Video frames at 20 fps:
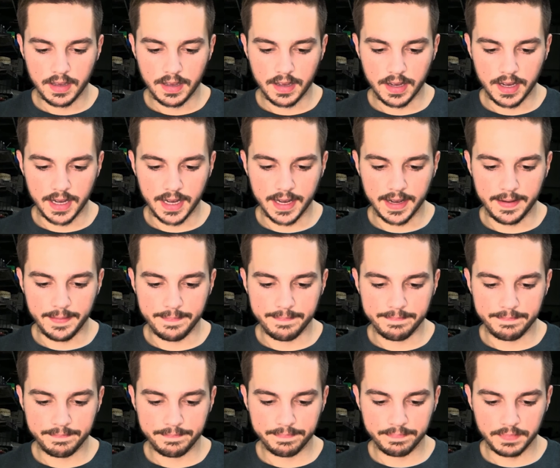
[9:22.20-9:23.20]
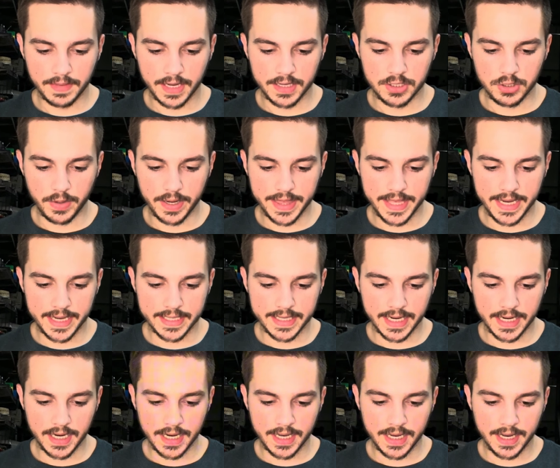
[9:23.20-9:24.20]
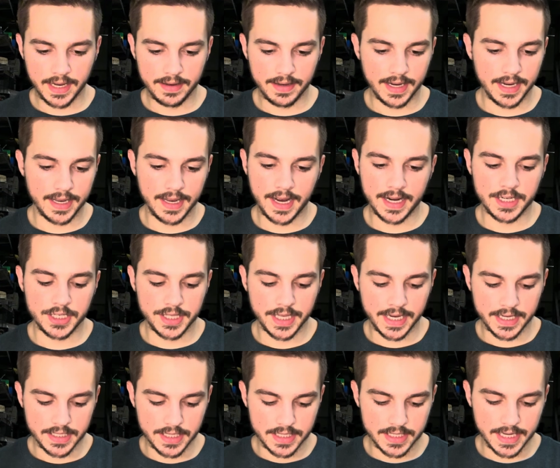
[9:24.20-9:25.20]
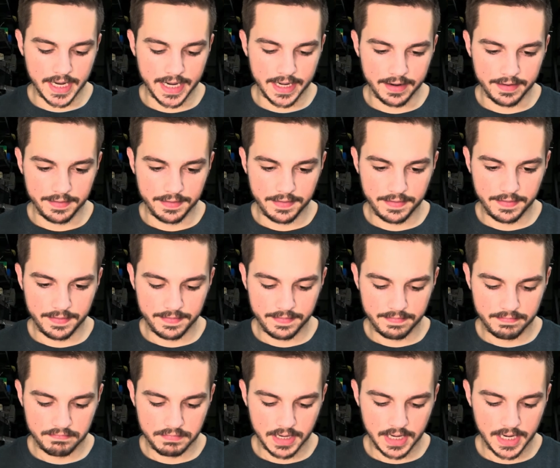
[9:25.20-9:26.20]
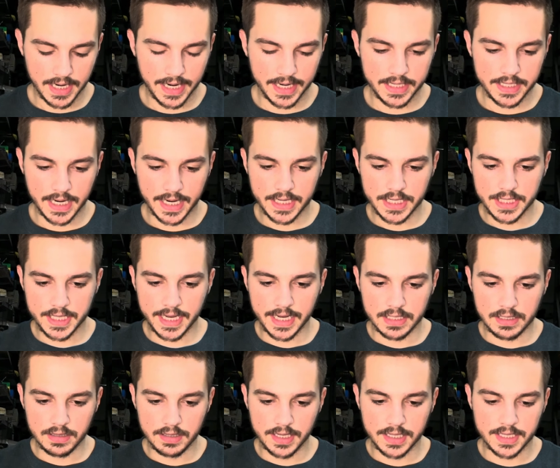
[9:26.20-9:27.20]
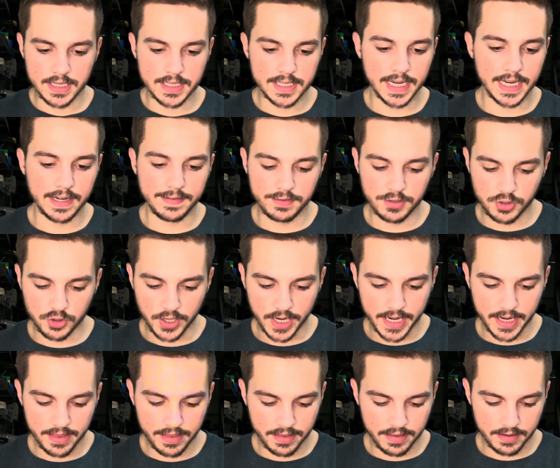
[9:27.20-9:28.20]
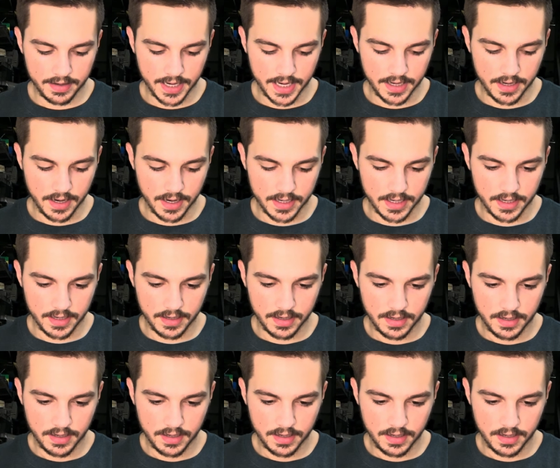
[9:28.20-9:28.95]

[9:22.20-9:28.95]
And so I think I just think it's a sign of, I just think it's a sign of strength and not a